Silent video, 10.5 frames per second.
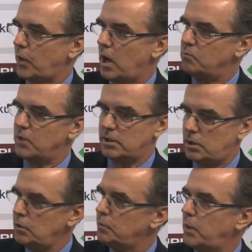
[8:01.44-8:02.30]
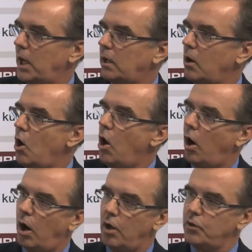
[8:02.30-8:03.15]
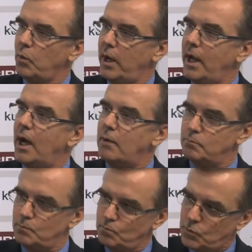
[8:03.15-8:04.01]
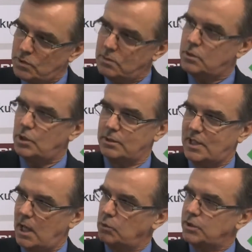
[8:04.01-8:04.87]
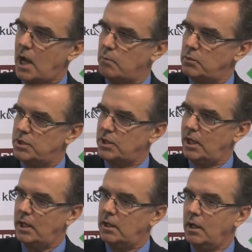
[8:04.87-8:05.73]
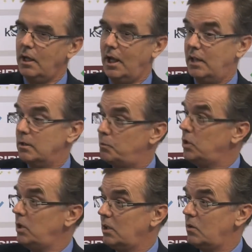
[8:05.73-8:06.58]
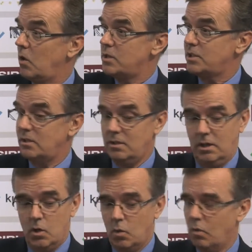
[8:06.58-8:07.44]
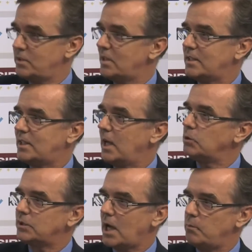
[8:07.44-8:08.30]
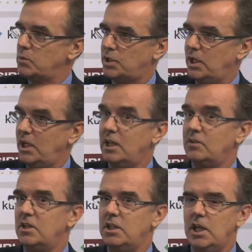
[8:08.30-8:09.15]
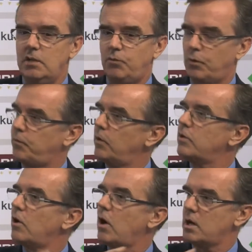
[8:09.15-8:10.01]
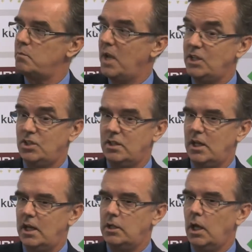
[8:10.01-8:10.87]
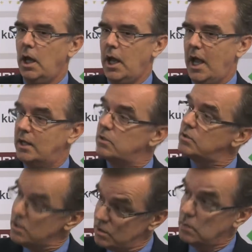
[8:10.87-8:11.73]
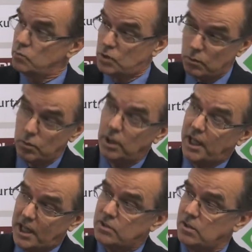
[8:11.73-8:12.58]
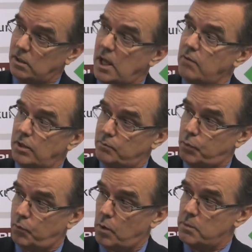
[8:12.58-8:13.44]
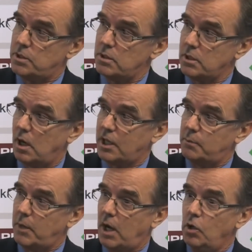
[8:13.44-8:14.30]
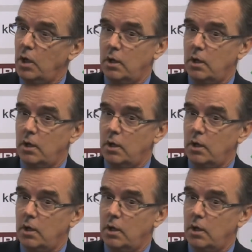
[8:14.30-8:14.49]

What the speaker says: from the toothpick all the way up to a tabletop machine. And the beauty of Nordson, once that tabletop machine and the need for further automation and a system to really get to the level of performance you're talking about,